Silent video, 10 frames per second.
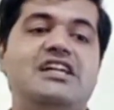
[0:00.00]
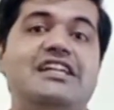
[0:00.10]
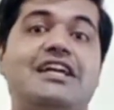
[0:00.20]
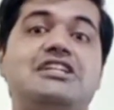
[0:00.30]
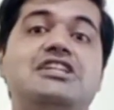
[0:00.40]

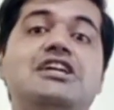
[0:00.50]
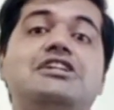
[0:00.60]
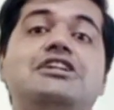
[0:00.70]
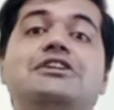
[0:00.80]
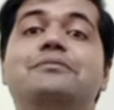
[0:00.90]

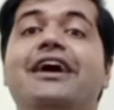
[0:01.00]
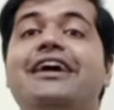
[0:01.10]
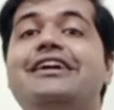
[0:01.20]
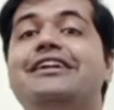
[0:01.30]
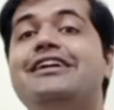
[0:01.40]
dictated
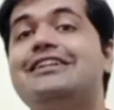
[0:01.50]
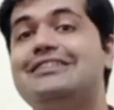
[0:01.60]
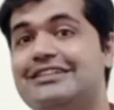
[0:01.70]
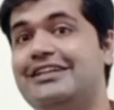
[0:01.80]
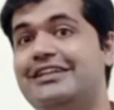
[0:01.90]
by
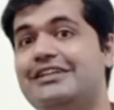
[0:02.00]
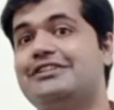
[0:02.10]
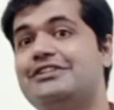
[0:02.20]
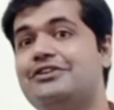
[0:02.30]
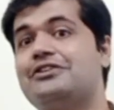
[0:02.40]
T.S.
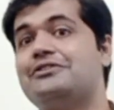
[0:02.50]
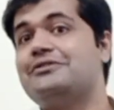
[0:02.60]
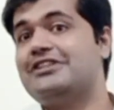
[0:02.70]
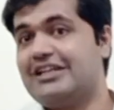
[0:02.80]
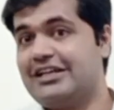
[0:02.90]
Eliot not
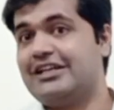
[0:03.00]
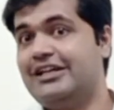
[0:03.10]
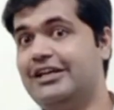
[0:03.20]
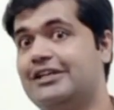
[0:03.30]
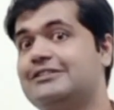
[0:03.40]
to
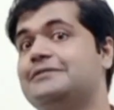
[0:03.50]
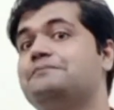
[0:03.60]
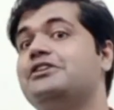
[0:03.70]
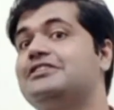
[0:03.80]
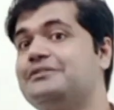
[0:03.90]
directly
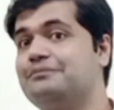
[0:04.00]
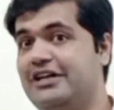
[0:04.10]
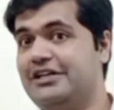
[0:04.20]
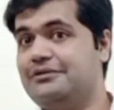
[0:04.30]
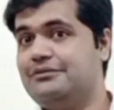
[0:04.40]
express
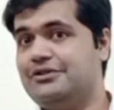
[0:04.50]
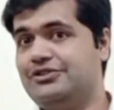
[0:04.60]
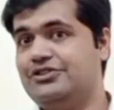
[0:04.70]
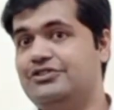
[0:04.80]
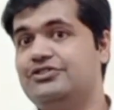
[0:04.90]
my
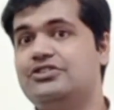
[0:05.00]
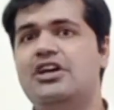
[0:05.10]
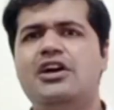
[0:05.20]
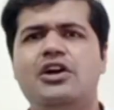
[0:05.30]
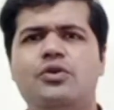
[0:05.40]
emotions,
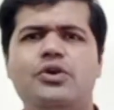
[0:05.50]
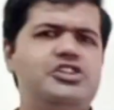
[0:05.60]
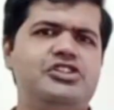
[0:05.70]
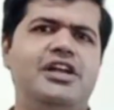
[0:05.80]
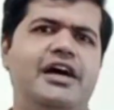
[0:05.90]
what
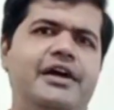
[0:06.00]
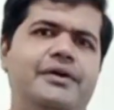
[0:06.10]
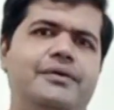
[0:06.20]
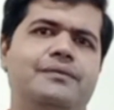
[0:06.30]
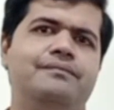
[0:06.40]
shall I
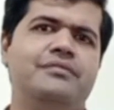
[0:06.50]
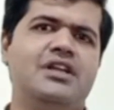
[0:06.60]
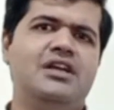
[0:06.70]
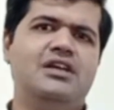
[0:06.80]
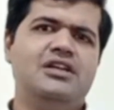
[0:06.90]
do?
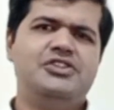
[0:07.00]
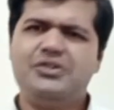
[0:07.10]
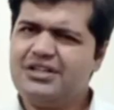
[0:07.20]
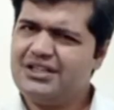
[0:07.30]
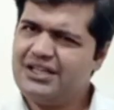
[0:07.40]

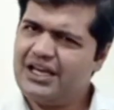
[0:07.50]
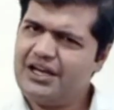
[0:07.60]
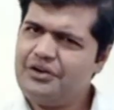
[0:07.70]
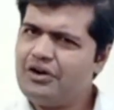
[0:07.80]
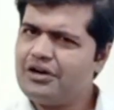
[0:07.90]
Should
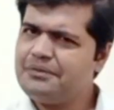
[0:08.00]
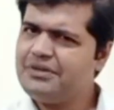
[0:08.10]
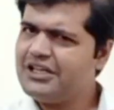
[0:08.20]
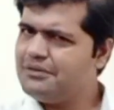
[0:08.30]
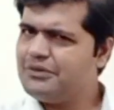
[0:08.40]
there not
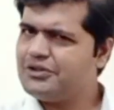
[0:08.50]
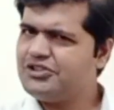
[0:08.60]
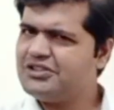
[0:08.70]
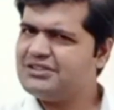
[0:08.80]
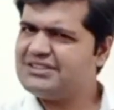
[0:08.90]
be
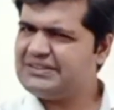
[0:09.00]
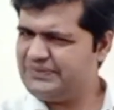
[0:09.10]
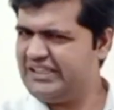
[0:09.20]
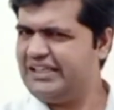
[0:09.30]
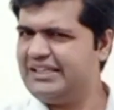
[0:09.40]
emotions,
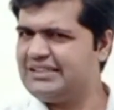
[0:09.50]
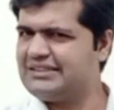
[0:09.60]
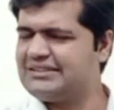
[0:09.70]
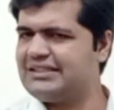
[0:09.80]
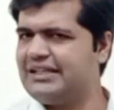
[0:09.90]

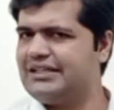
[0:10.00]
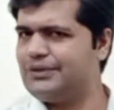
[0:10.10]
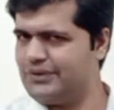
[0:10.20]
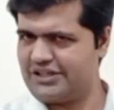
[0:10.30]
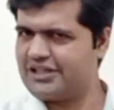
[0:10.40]
feelings in
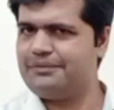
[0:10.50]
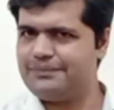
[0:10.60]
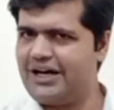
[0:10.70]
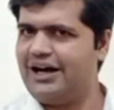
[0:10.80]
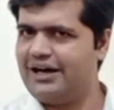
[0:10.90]
the work of
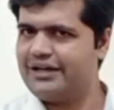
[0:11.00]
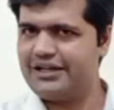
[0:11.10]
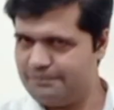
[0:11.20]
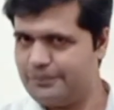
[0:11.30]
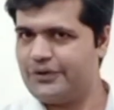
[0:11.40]
art
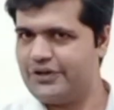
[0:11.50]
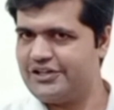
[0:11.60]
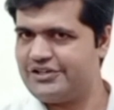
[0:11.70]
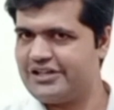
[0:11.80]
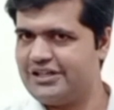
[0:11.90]
and
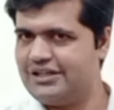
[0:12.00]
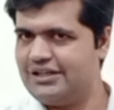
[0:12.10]
poetry?